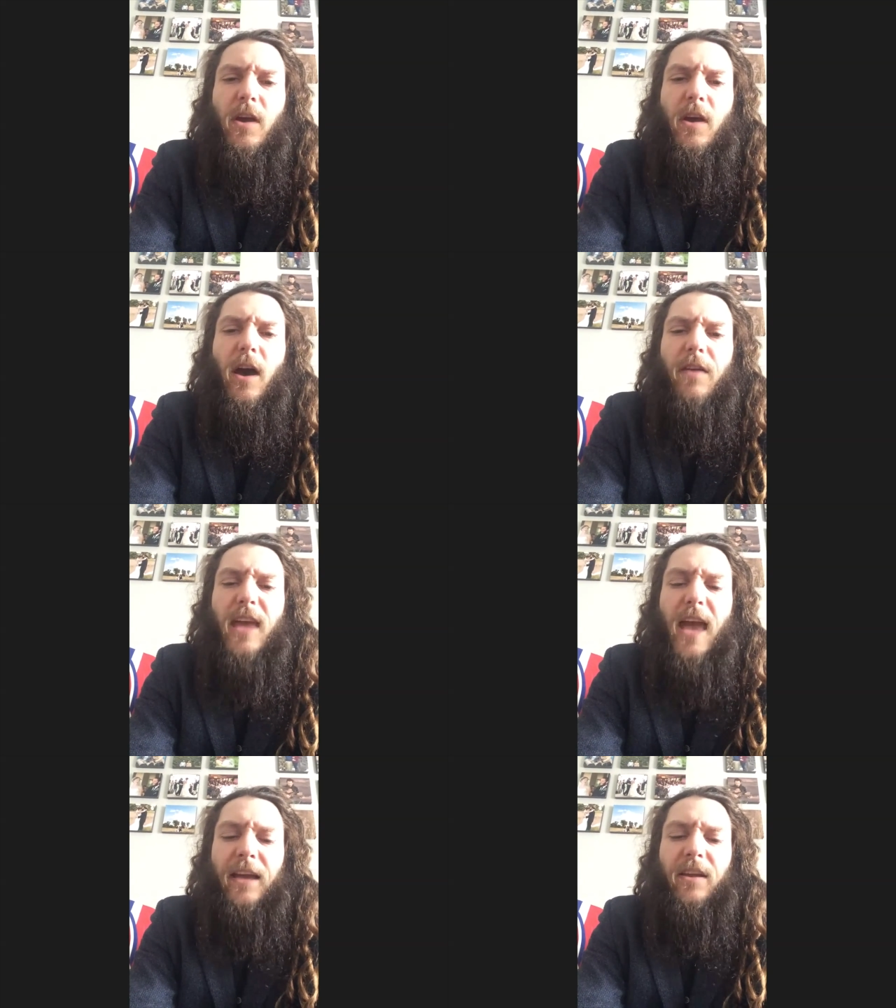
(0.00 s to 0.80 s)
uh,
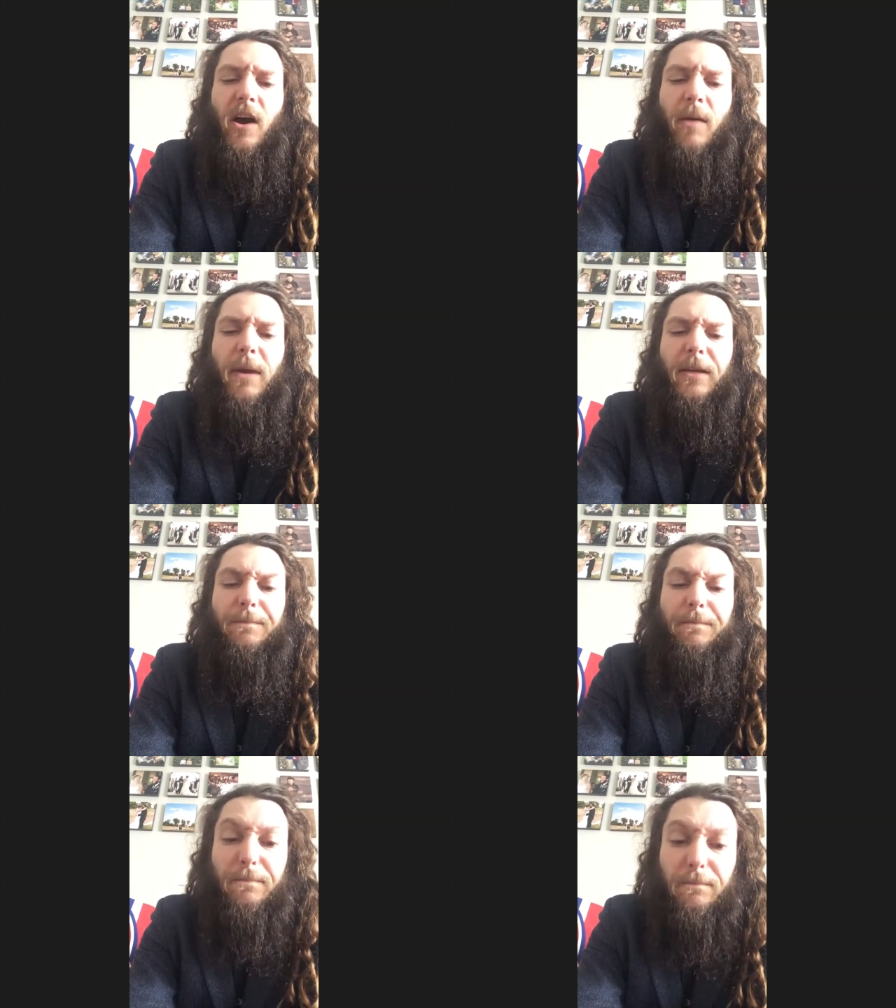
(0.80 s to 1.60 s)
the economic
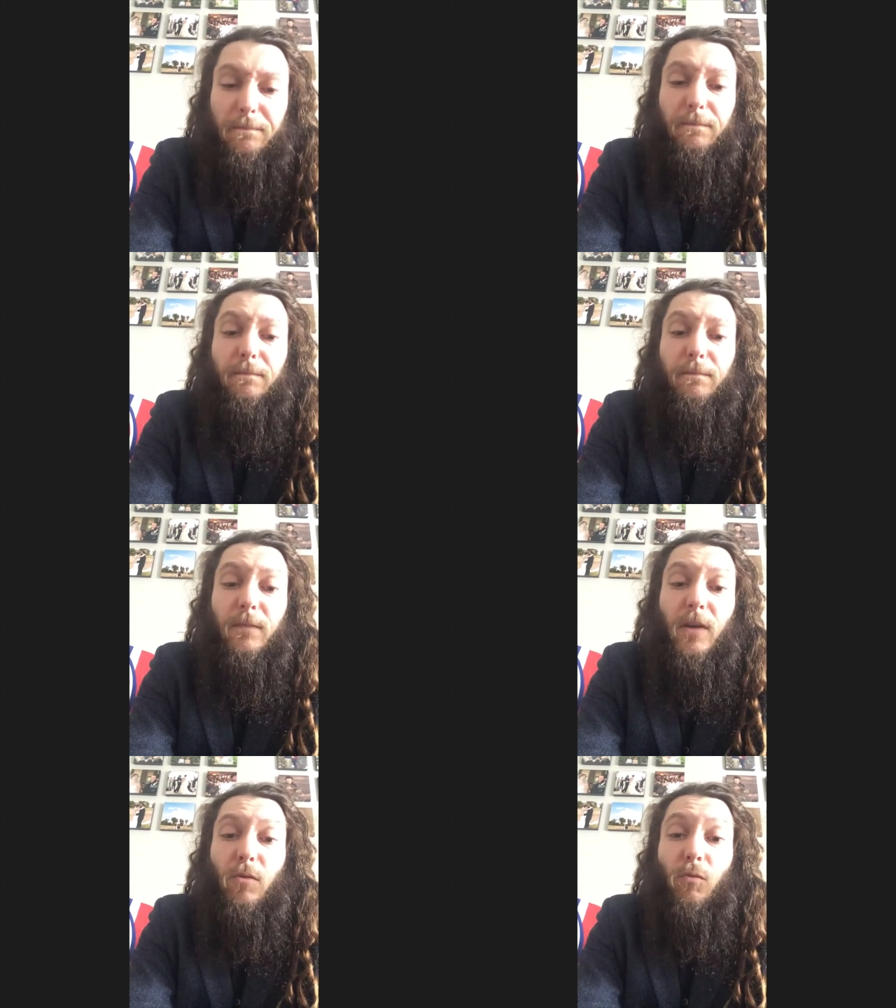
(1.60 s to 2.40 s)

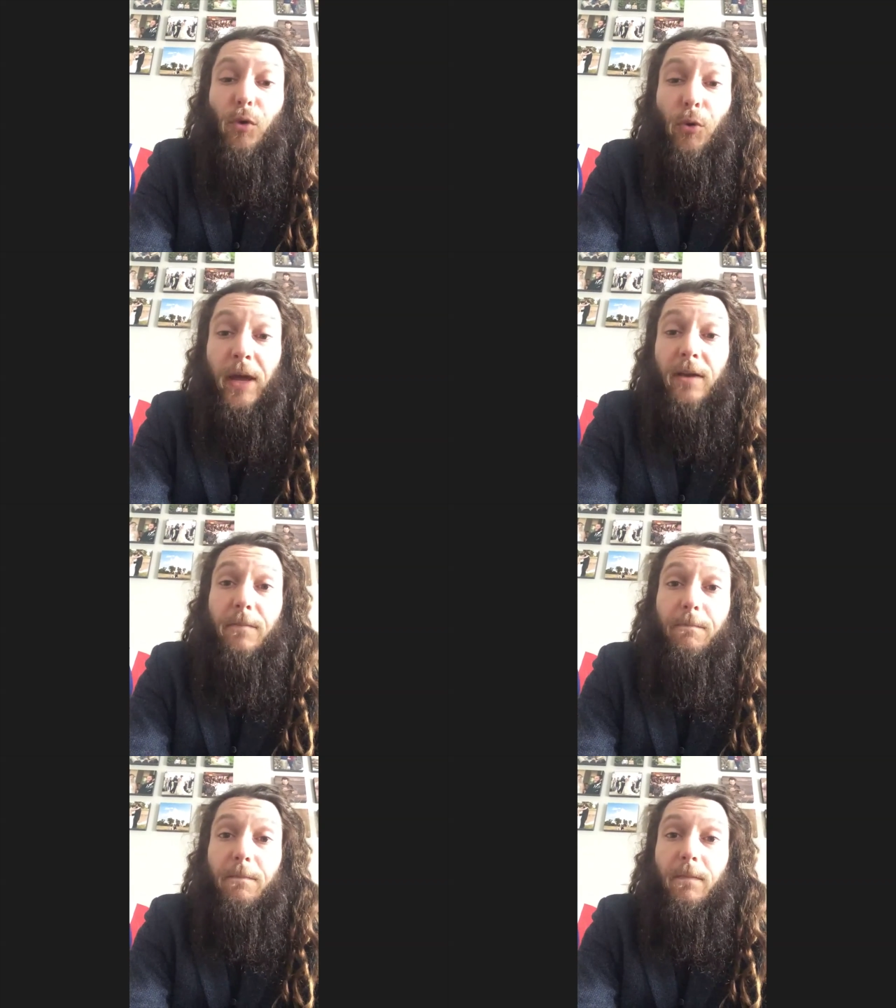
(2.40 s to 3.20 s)
ruin
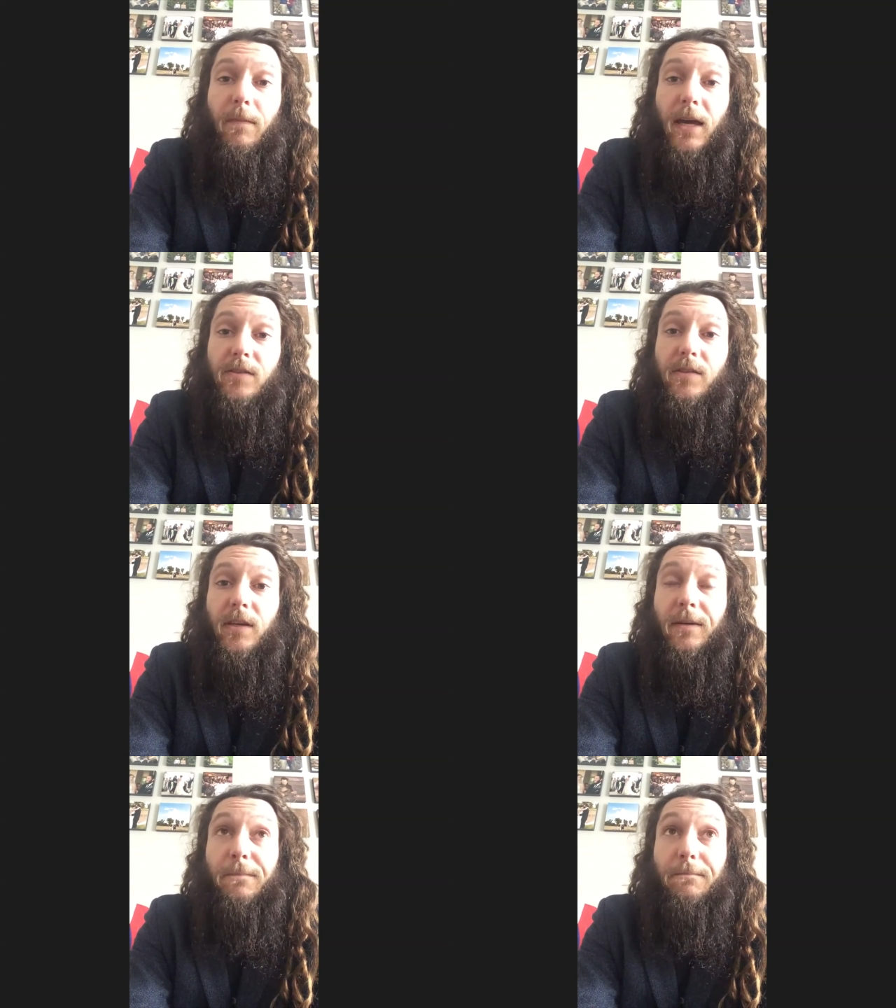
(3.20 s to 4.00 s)
that's
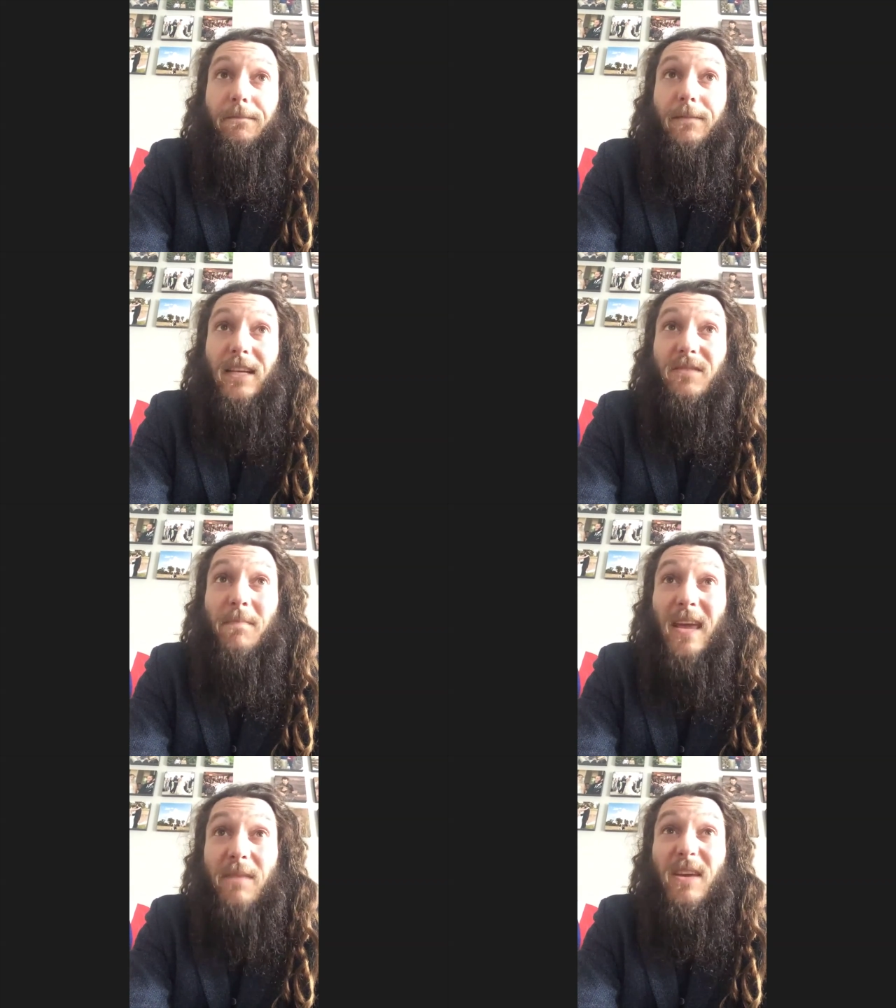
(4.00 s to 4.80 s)
um, that's
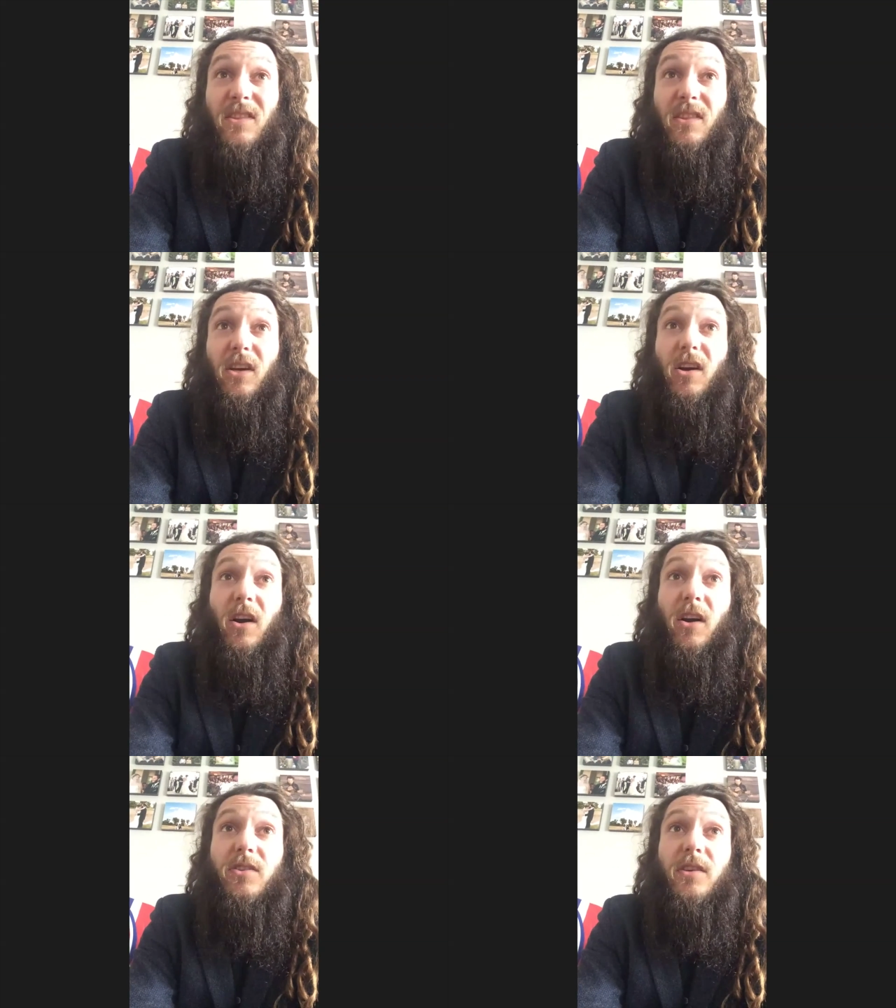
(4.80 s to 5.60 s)
maybe in the
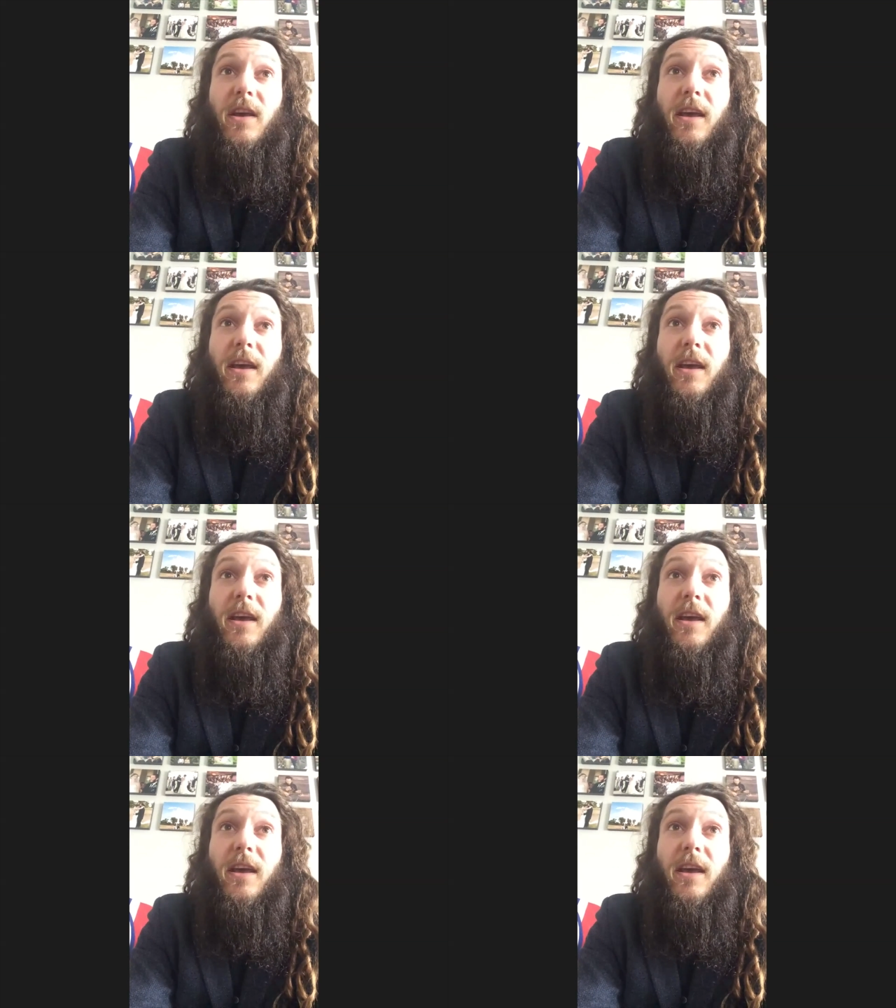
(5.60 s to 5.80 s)
cards.